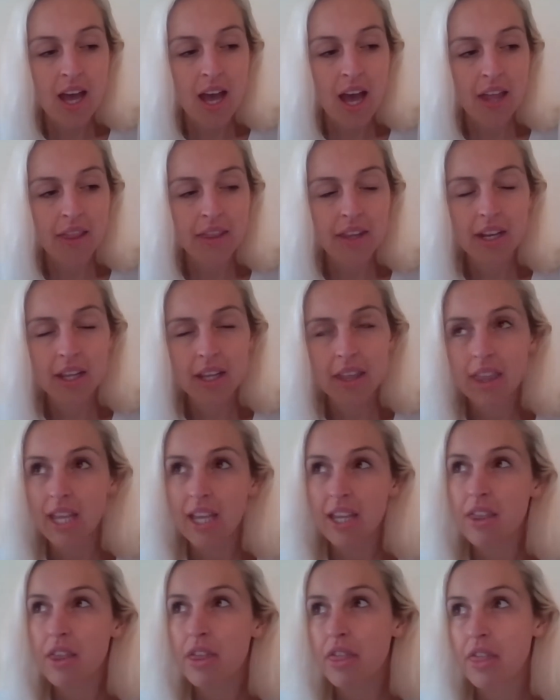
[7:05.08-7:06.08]
And then I
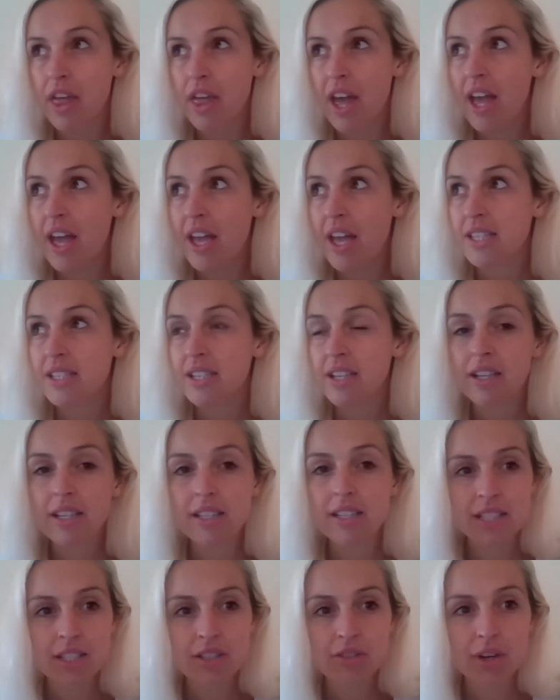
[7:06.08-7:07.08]
think the third
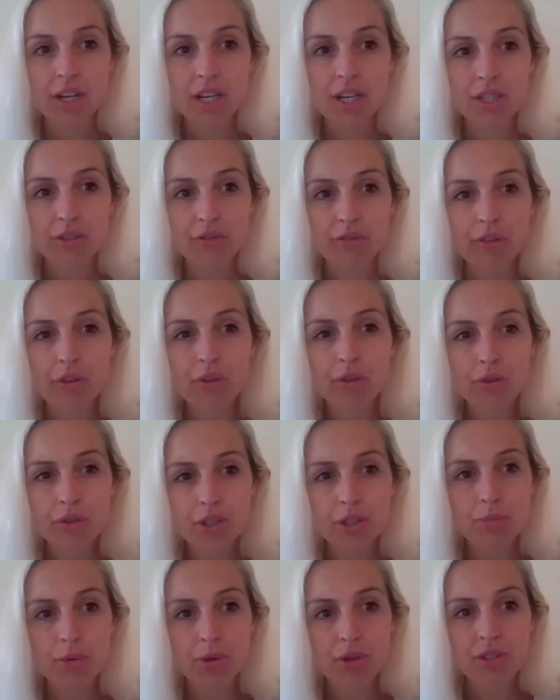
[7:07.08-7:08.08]
consideration for
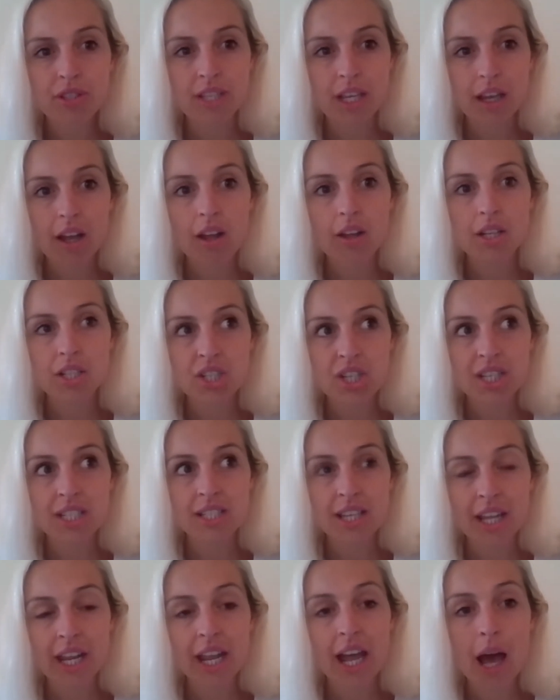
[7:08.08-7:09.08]
good sports psychology is
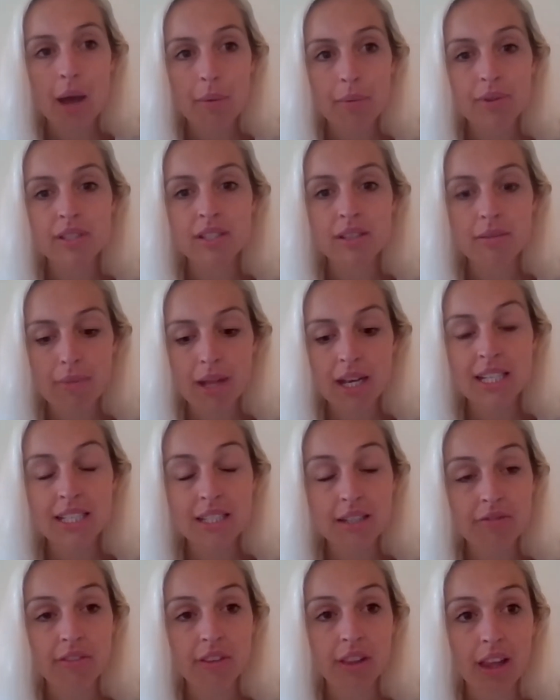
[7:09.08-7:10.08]
that it happens at many
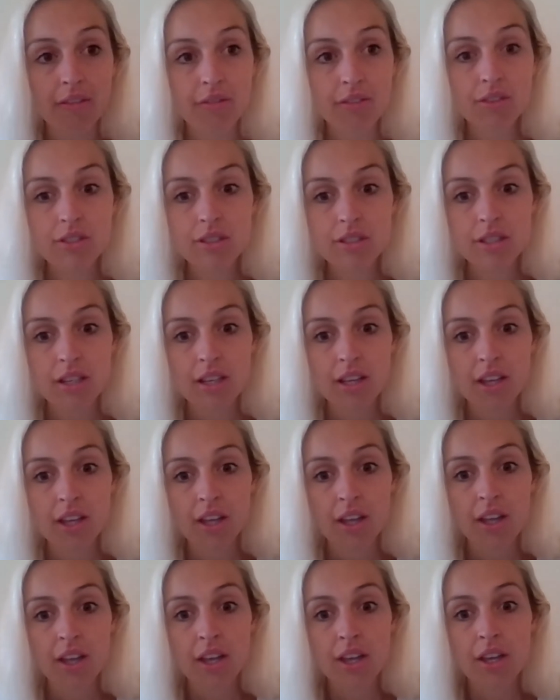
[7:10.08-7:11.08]
different levels.
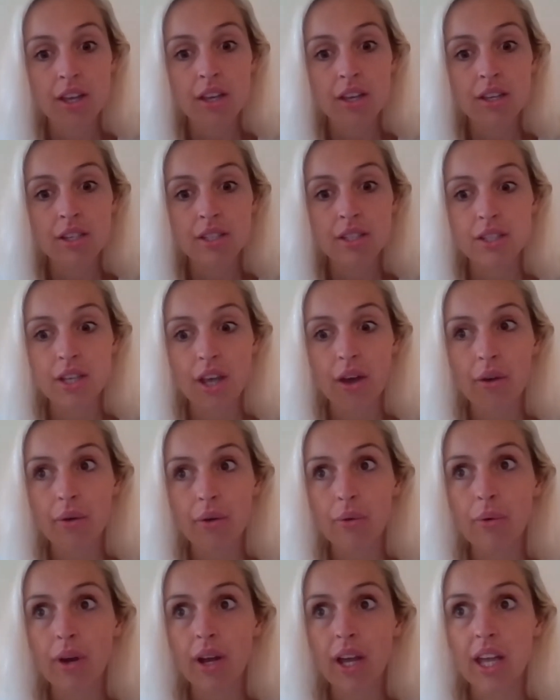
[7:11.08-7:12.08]

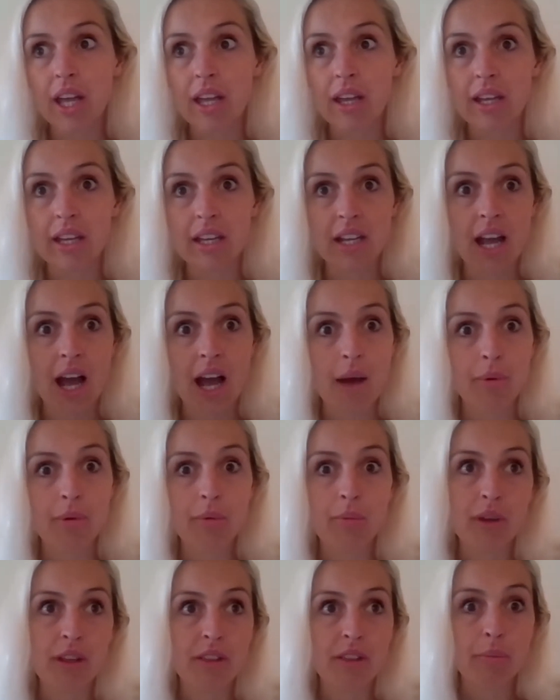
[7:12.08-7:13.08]
So it can
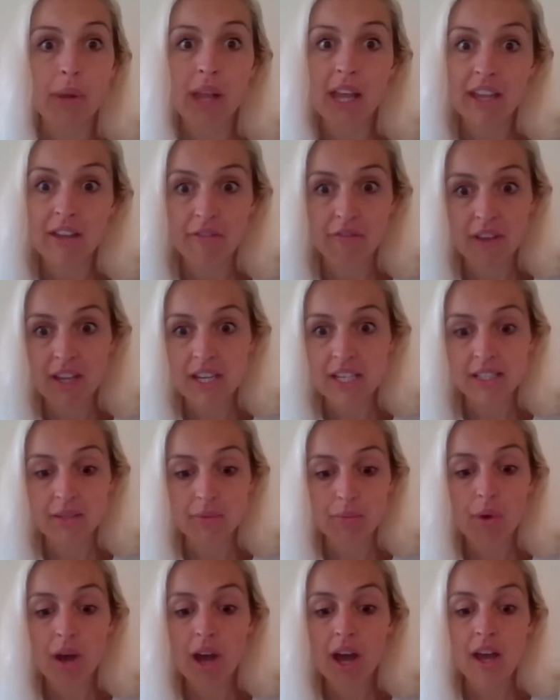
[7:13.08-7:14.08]
happen with
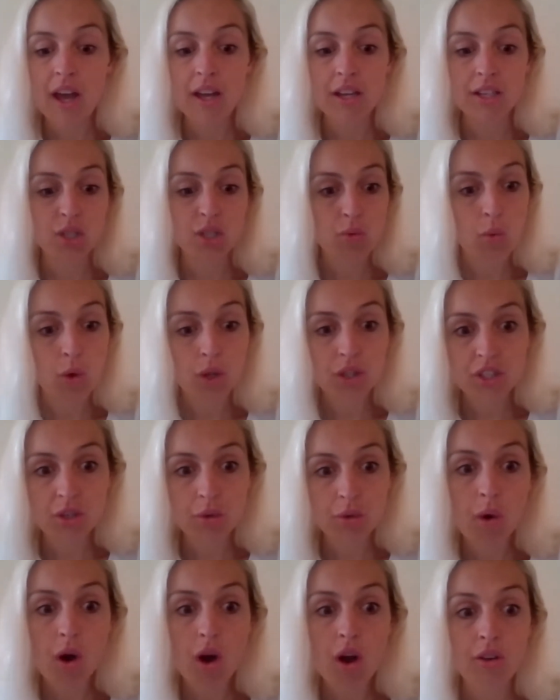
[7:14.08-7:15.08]
player-facing work, so
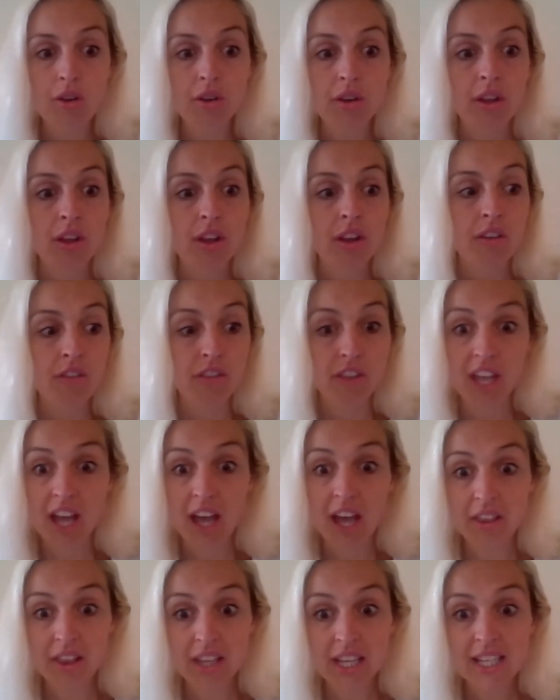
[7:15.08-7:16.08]
one-to-one for the
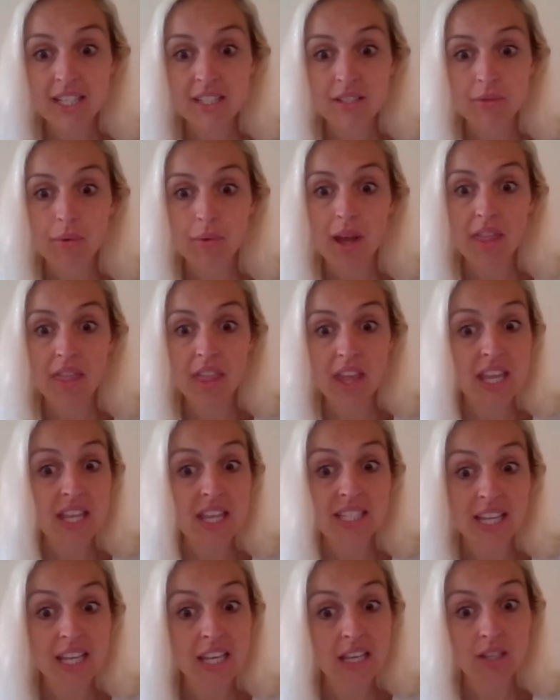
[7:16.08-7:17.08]
athlete, where they
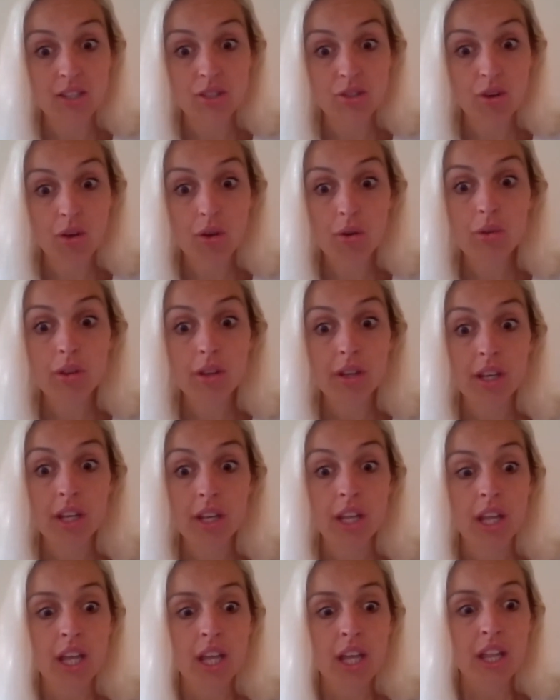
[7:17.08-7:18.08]
take control, and
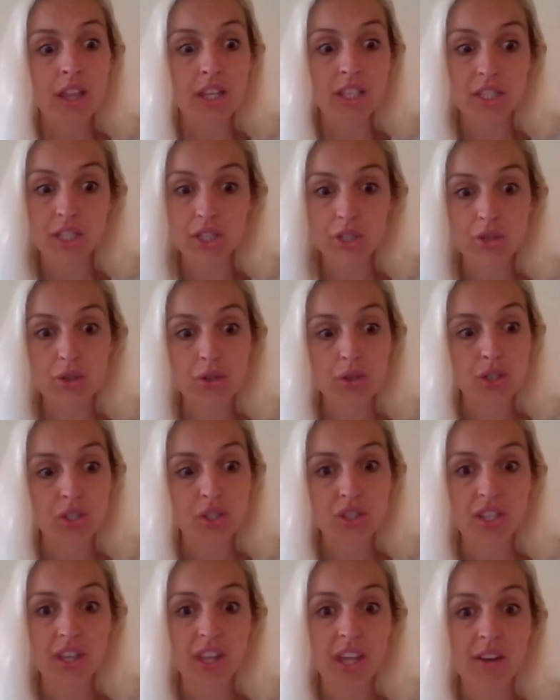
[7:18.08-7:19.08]
the
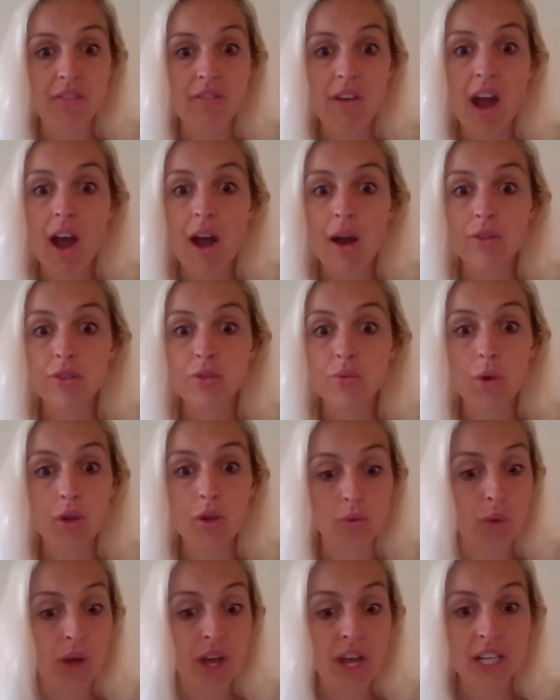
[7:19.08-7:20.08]
discussions are then around
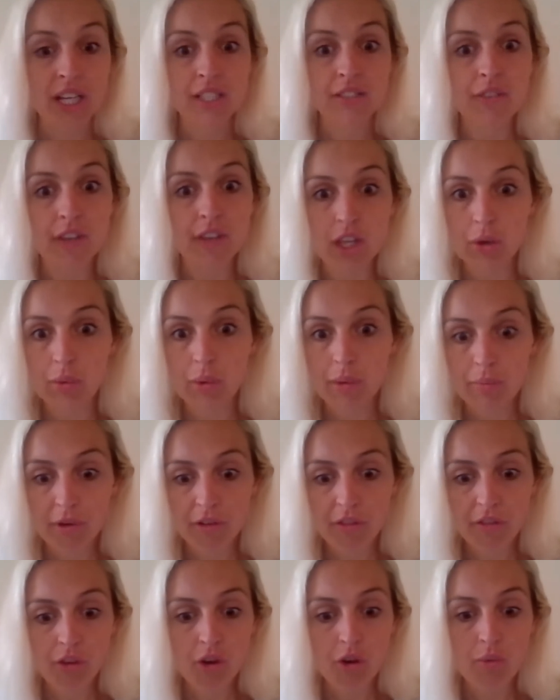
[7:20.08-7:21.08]
what works for you in
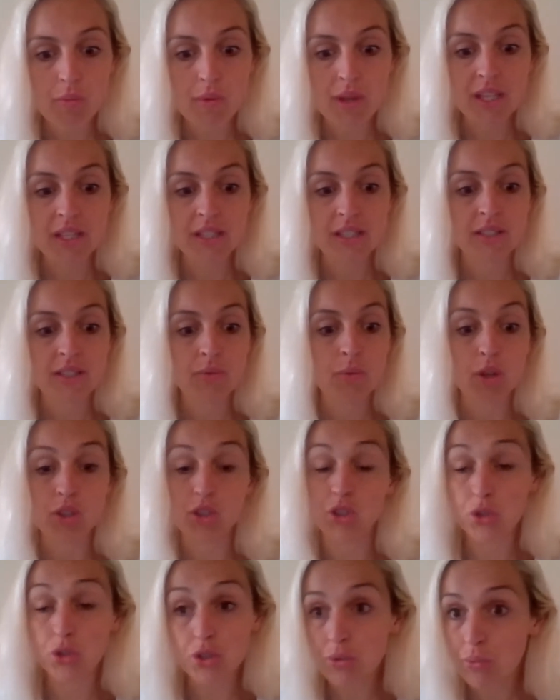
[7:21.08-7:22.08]
performance, what
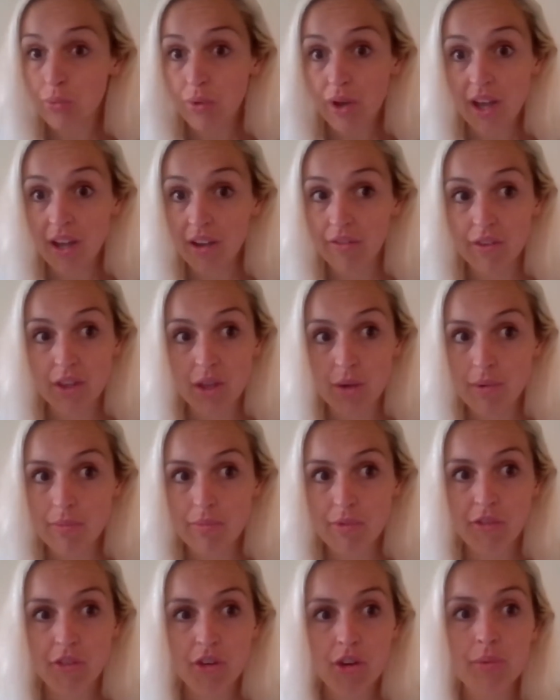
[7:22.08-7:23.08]
doesn't work for you in
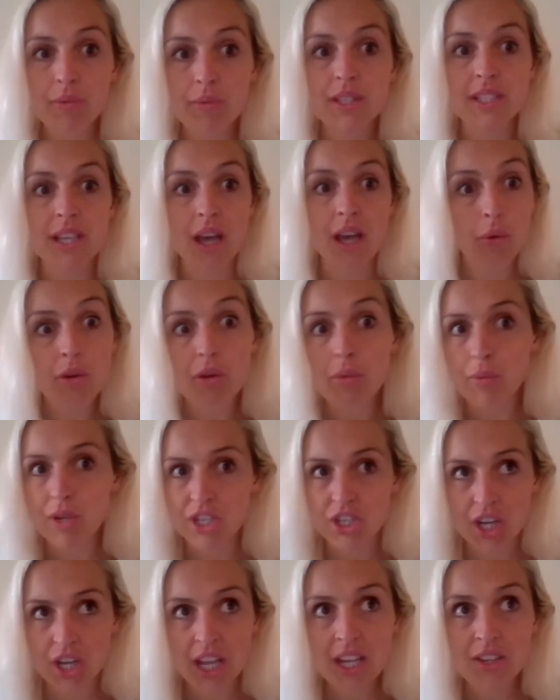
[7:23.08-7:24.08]
performance, how can we
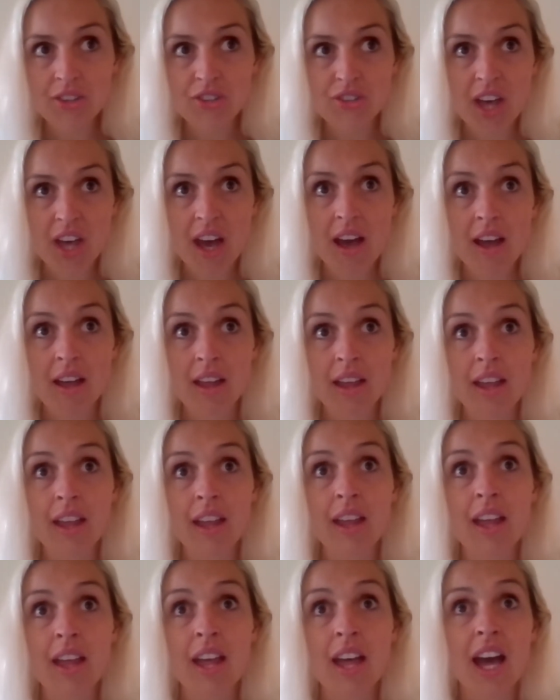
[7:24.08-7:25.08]
change that.
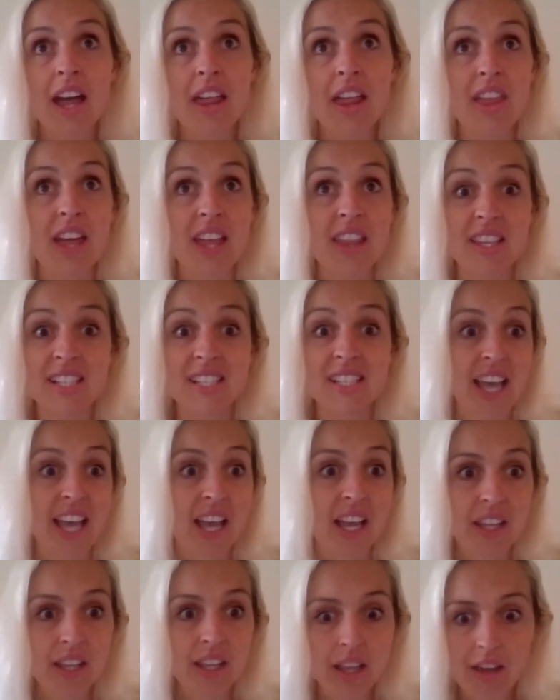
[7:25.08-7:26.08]
Then the
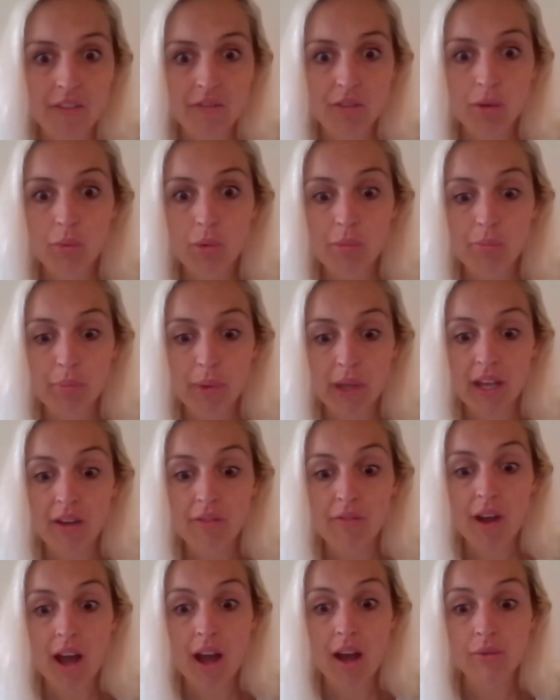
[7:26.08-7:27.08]
second level would be
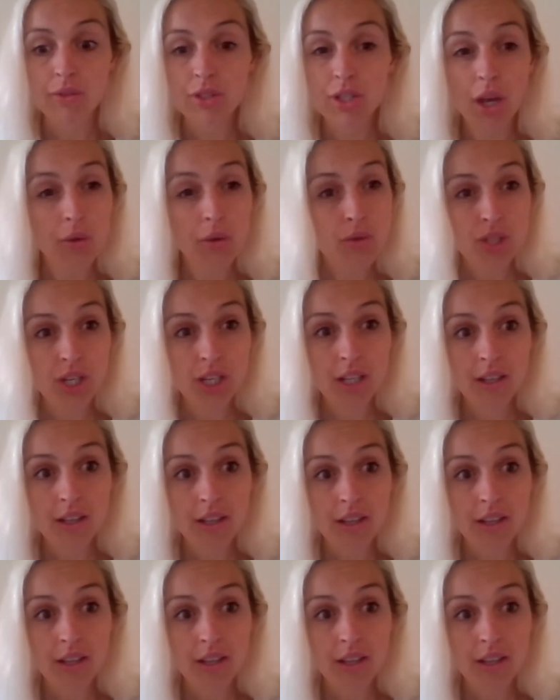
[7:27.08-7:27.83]
around coaching,